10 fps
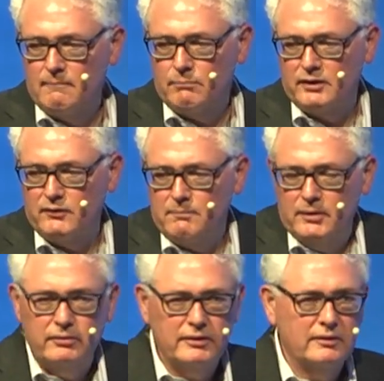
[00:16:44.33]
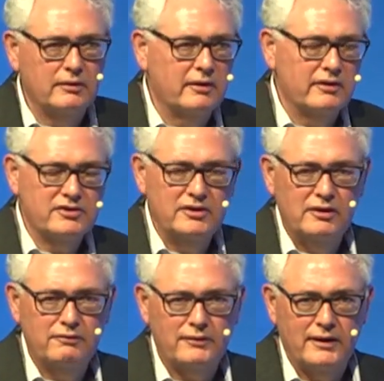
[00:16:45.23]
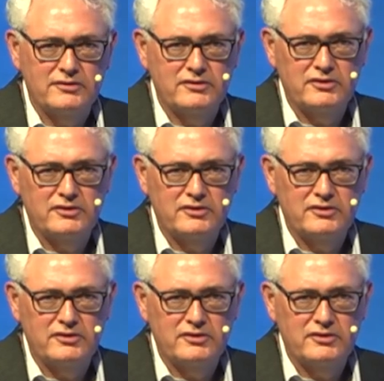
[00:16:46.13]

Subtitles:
But if you're building a sea defence,